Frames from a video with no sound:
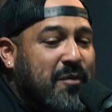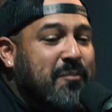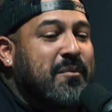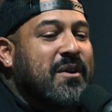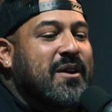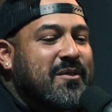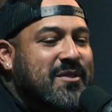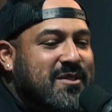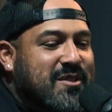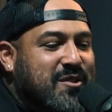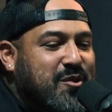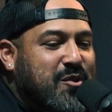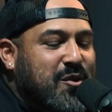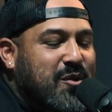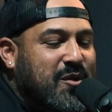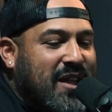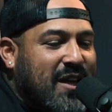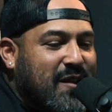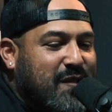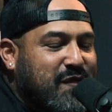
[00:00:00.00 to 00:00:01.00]
For me, it was a
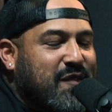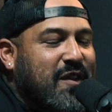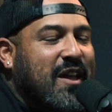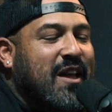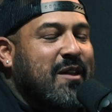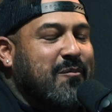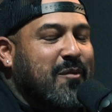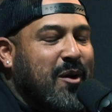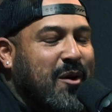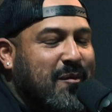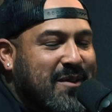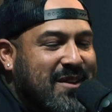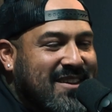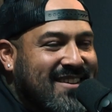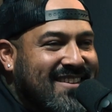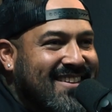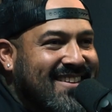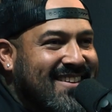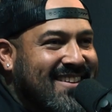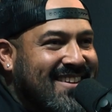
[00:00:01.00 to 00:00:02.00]
cool like fan
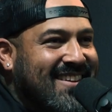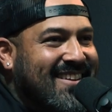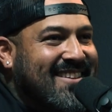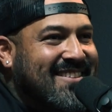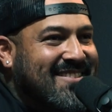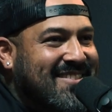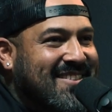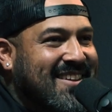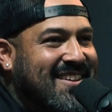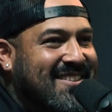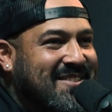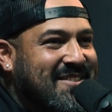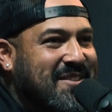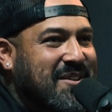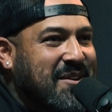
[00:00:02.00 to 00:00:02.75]
moment in a sense.